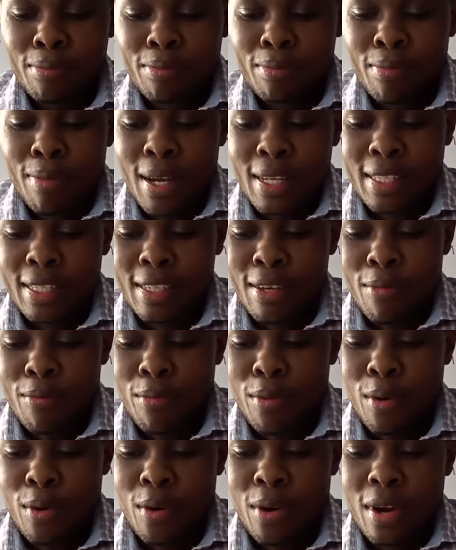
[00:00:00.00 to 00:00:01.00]
Past
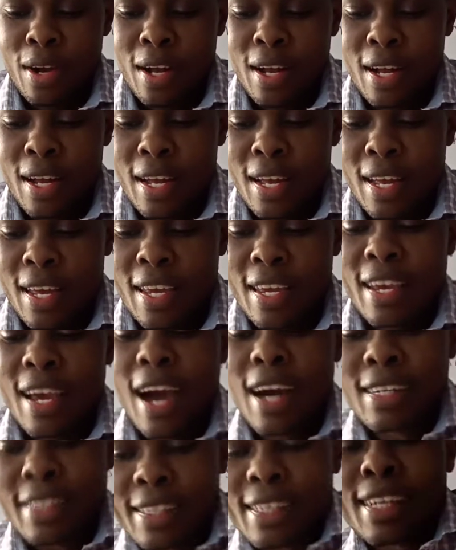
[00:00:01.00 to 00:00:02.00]
simple. He
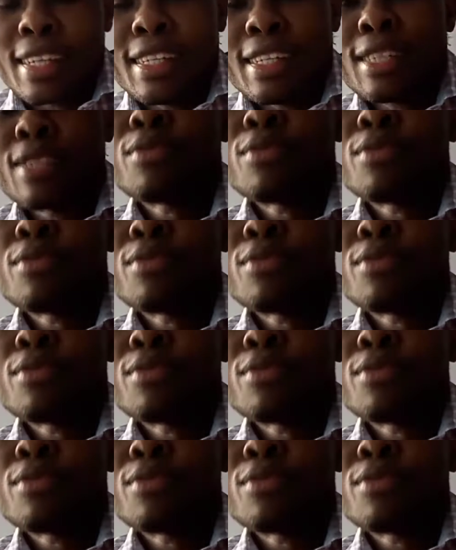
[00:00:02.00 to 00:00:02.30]
answered his